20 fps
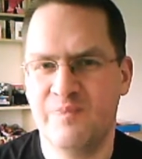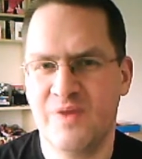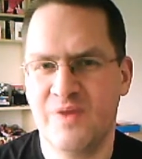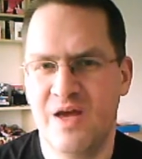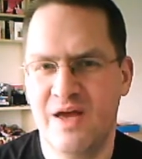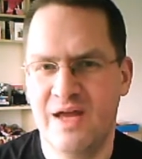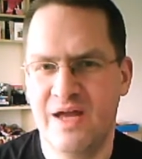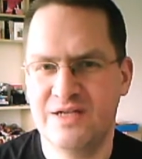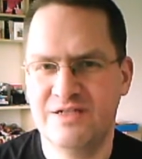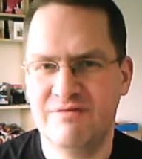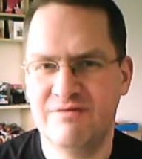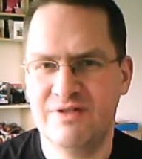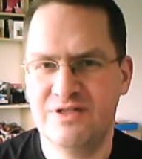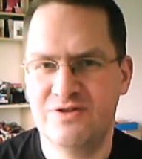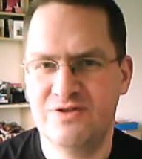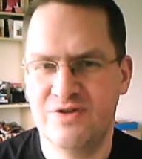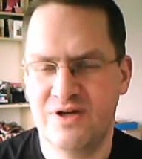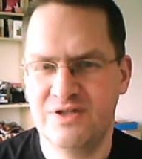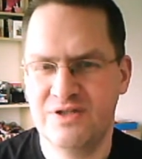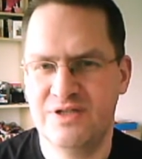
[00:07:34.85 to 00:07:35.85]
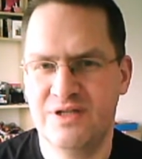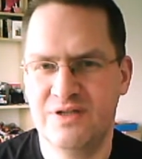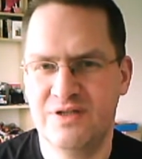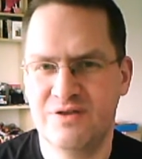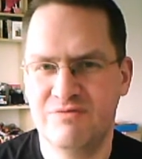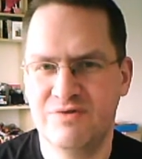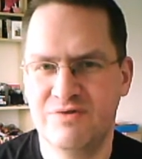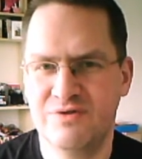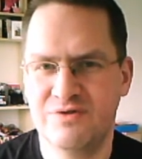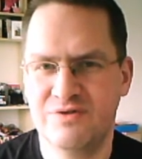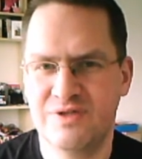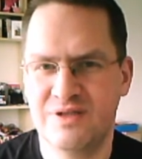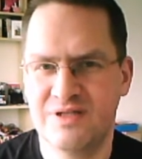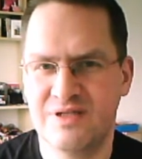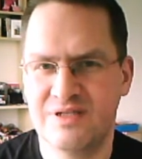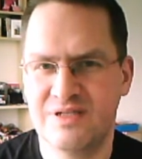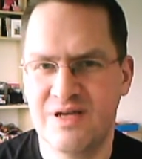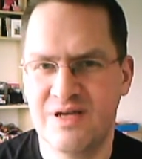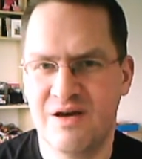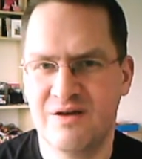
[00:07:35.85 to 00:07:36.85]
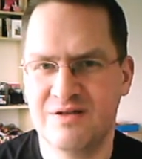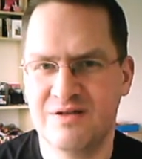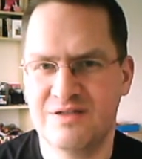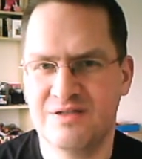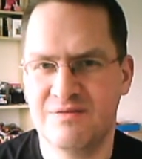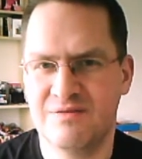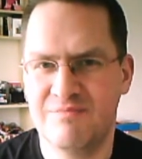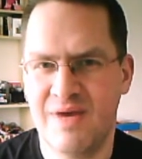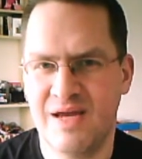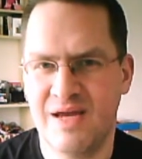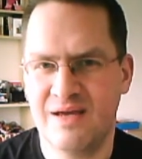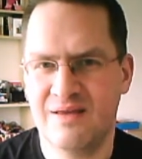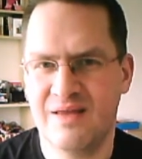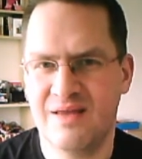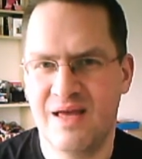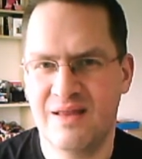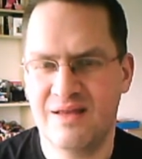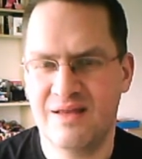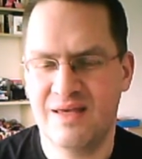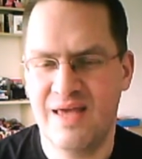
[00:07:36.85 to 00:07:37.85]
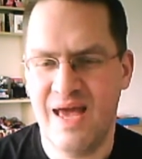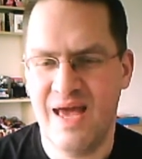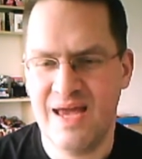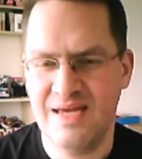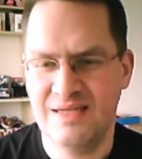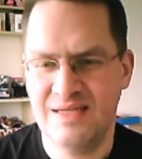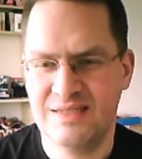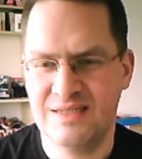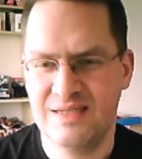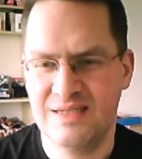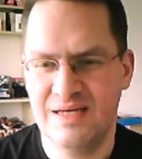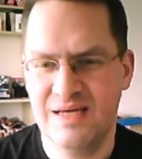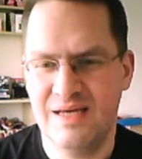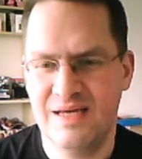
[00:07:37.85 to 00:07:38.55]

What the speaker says: I actually restructured the rules at the start to make that the case,